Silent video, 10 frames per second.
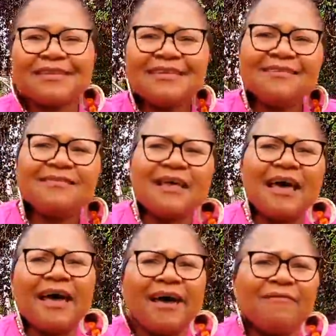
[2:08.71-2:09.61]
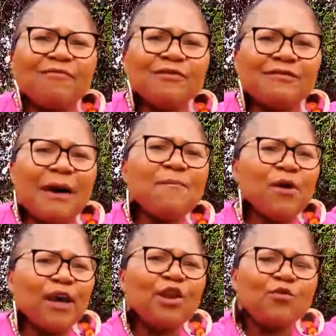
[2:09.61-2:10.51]
is for
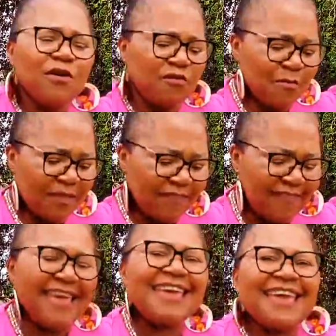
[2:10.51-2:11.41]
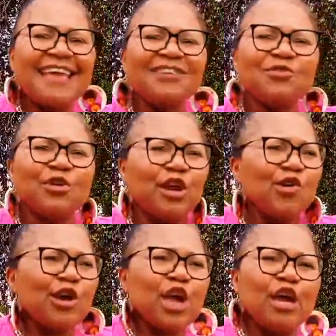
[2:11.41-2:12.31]
someone who has been thinking to
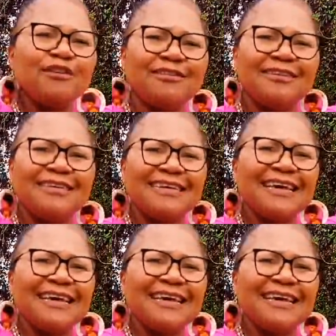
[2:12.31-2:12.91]
relocate,